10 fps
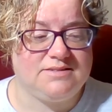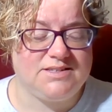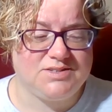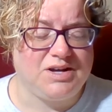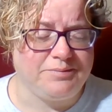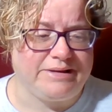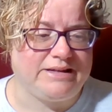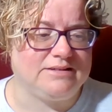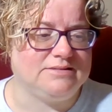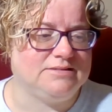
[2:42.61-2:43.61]
is on
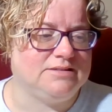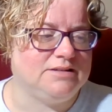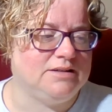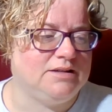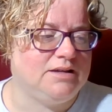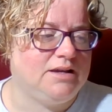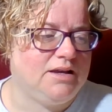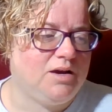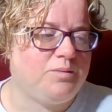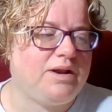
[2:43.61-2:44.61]
me.
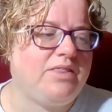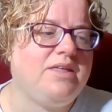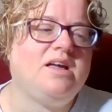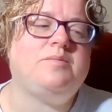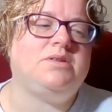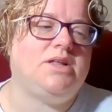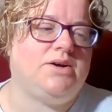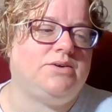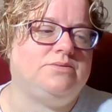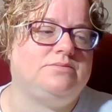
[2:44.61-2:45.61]
When I think I'm
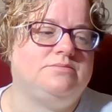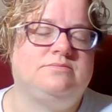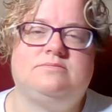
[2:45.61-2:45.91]
alone,